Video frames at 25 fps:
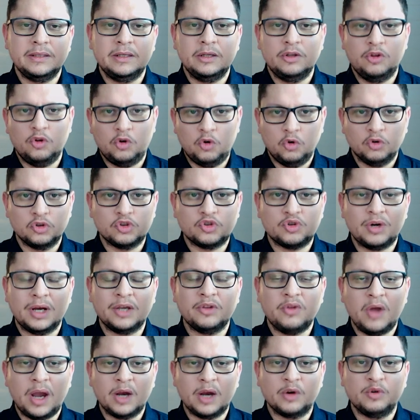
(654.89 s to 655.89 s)
the
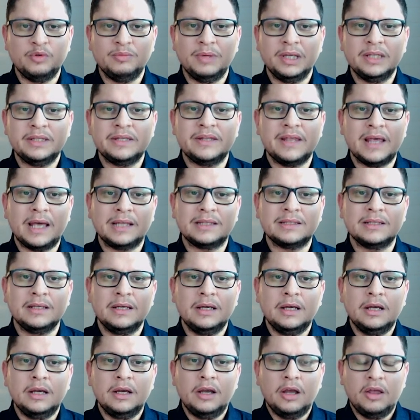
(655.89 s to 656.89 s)
contract, the agreement, that
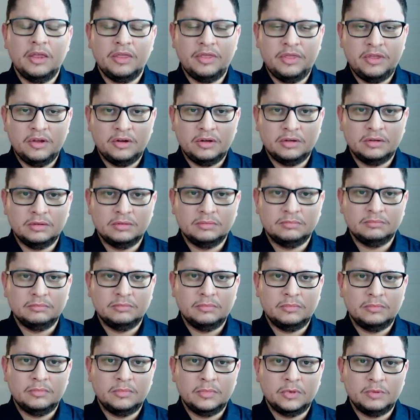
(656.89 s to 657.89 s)
the
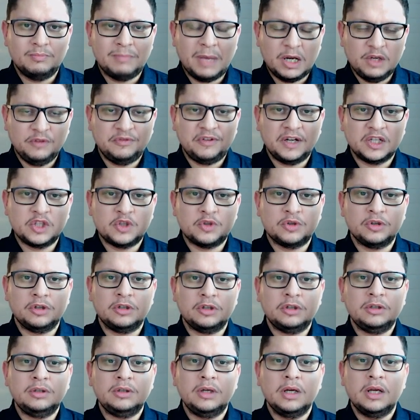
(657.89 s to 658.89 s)

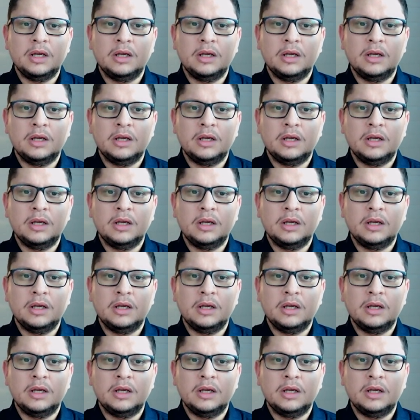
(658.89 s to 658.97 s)
manufacturer